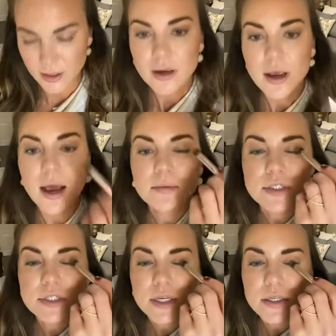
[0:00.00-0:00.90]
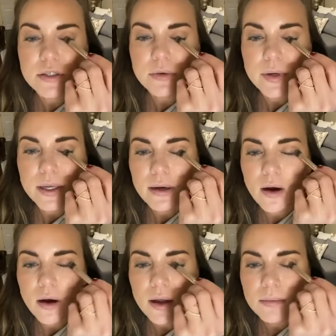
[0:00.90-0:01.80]
I'm just gonna do it
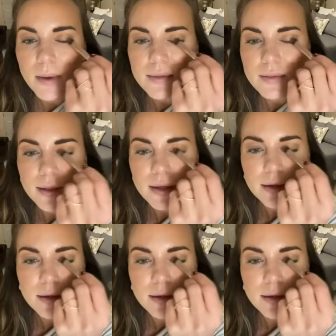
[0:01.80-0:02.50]
on my lid.